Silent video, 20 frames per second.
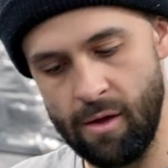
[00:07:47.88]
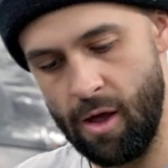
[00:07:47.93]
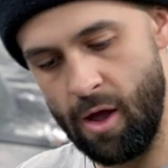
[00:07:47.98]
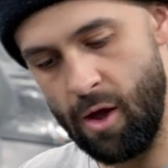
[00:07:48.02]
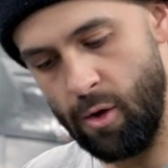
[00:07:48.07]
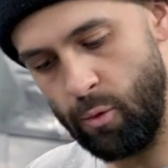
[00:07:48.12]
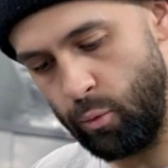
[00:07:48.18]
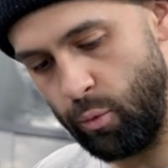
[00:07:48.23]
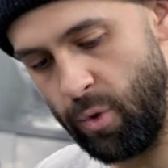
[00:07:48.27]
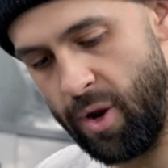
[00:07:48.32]

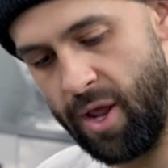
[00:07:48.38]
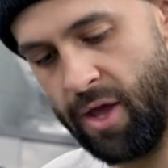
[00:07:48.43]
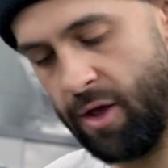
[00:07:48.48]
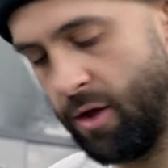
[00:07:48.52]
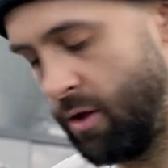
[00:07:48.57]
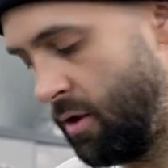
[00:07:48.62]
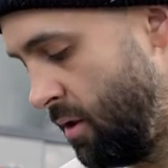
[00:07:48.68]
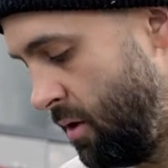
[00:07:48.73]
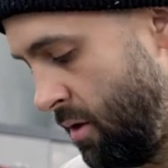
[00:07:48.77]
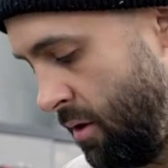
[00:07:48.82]
A
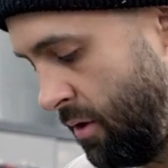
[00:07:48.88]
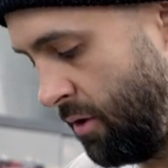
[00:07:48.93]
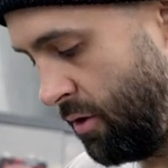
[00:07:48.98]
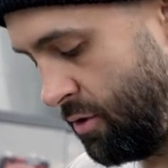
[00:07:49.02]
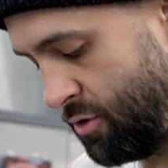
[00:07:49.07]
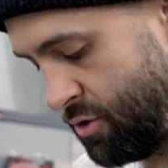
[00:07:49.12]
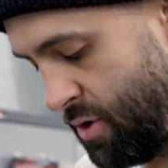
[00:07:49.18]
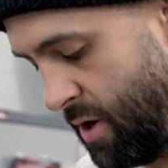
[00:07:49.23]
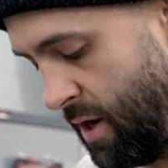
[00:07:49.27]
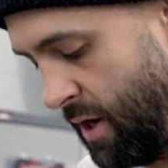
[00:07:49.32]
rail
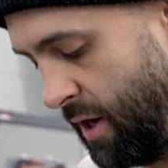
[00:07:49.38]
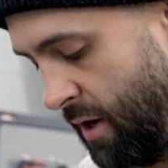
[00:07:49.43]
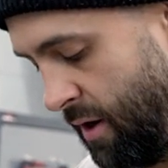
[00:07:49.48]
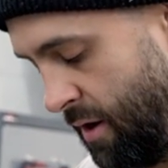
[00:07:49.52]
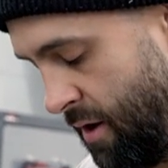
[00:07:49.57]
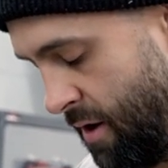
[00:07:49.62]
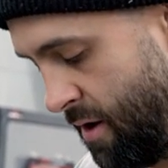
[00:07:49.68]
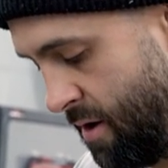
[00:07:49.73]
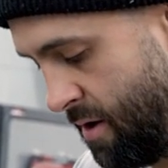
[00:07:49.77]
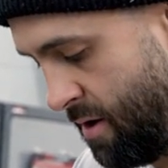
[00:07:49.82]
goes right
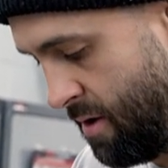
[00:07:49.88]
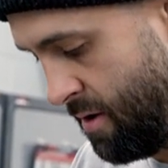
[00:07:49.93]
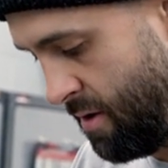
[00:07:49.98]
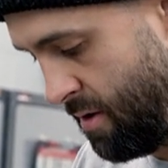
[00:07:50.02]
here.